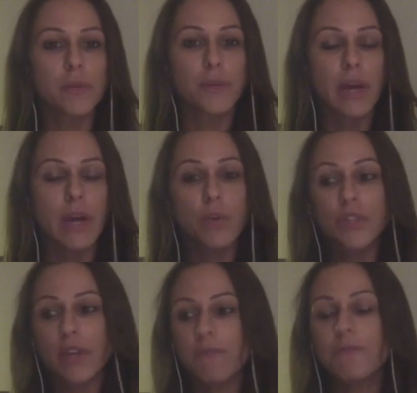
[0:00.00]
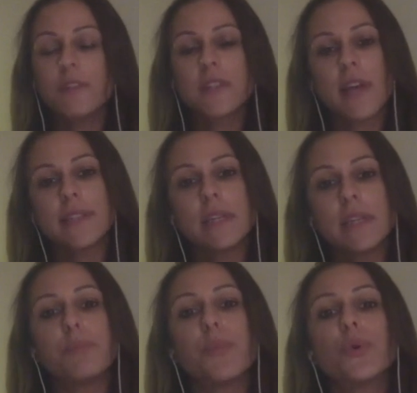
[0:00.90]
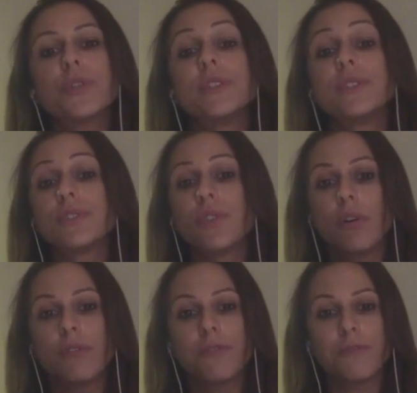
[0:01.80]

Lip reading: but I want to emphasize the importance of